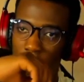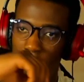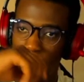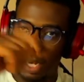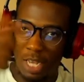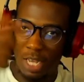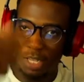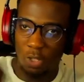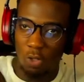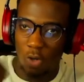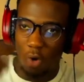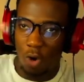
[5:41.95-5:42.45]

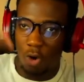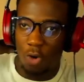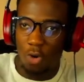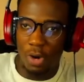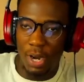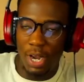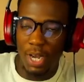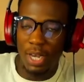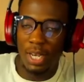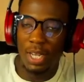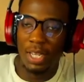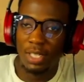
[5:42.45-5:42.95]
Let's
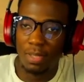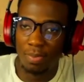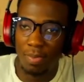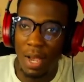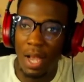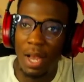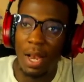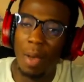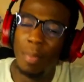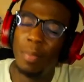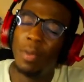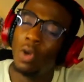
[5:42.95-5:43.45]
co-create this,
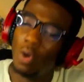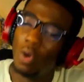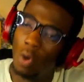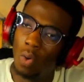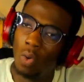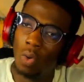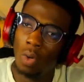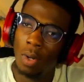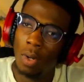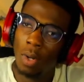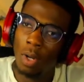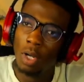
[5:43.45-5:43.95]
man. Let me
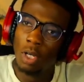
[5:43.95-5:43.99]
know.